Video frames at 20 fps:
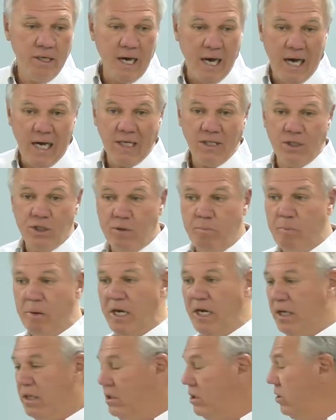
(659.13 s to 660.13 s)
God
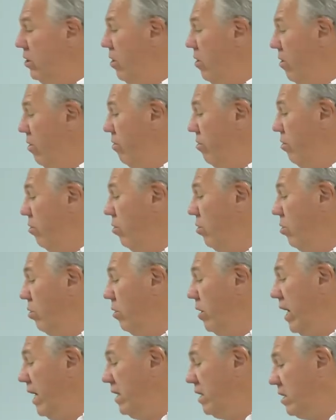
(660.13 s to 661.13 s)
speaks through
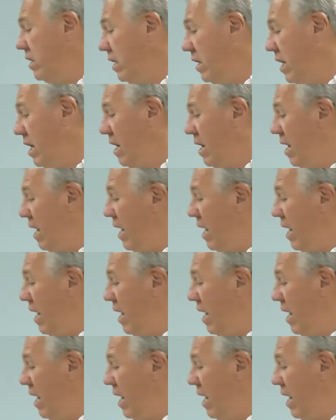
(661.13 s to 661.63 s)
creation,